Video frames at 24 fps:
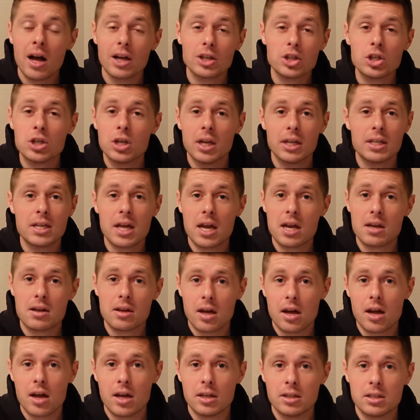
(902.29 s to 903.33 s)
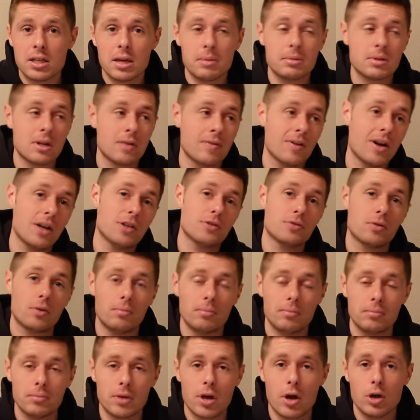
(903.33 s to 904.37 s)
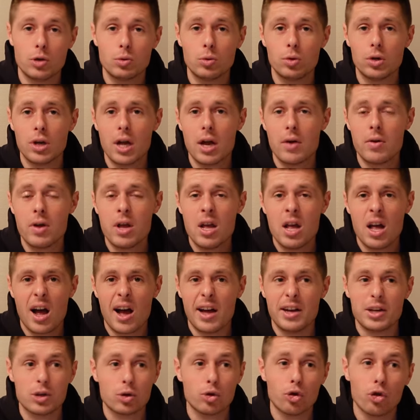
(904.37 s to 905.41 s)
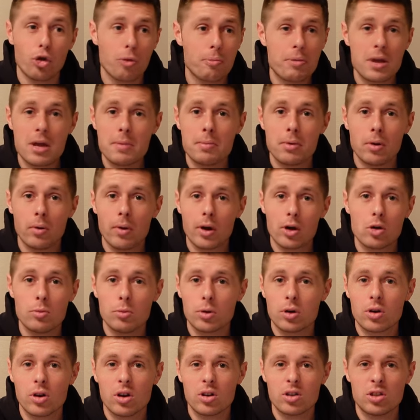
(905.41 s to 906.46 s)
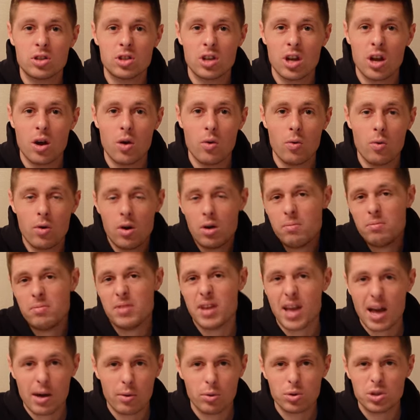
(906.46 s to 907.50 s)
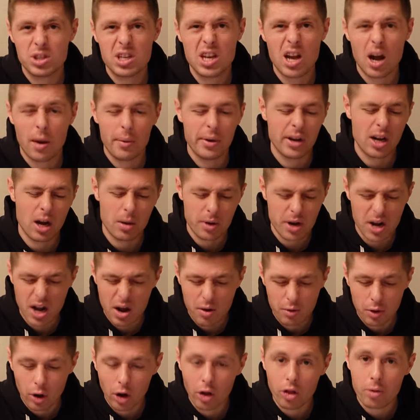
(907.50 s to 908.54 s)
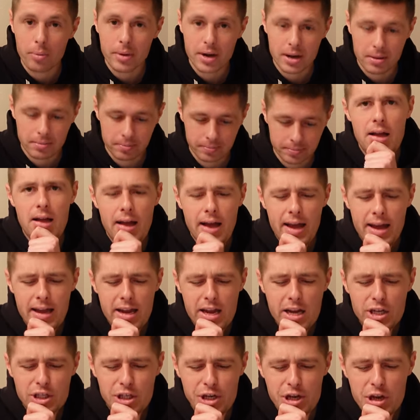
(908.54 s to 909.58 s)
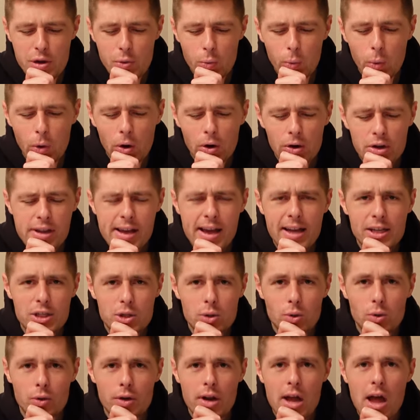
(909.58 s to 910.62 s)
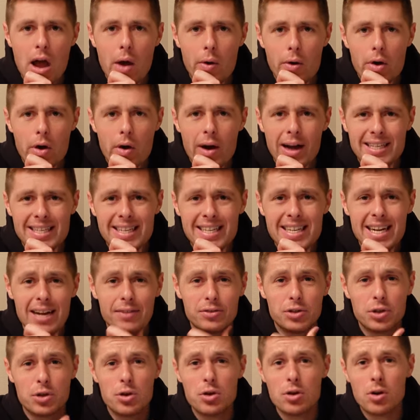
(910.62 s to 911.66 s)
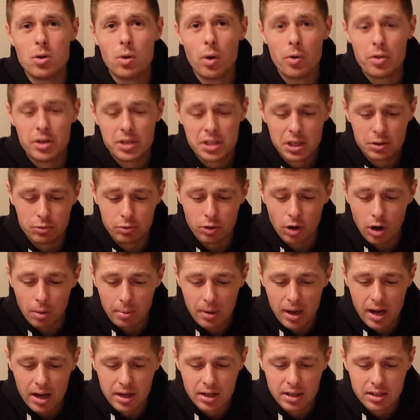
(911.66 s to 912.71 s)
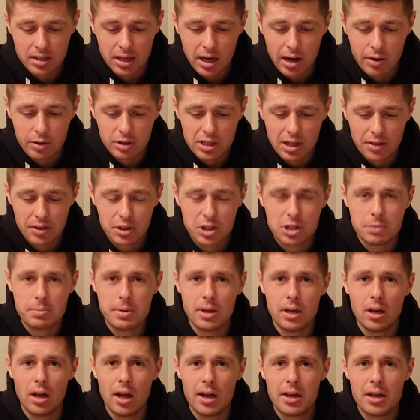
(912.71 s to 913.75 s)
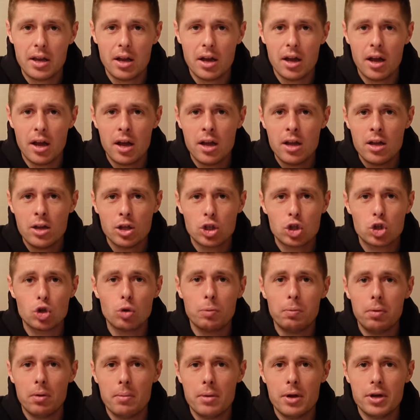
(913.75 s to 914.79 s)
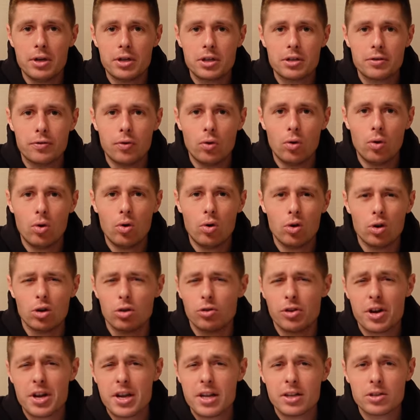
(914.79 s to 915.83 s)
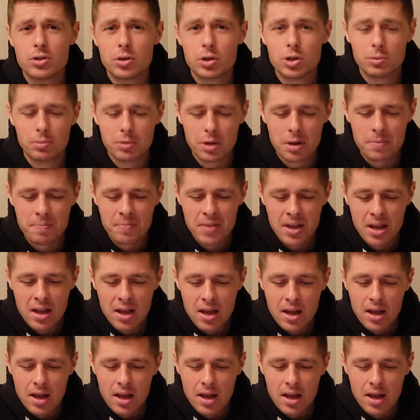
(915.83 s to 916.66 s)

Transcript: I certainly take uh, tips and advice from Coach Woodnow and other people who I come across, so um, yeah, we'll see how we go, but no, not at the minute. AG1 yes or no. Now I did have to Google what this is, Rob, and I understand this to be like a supplement for greens or something.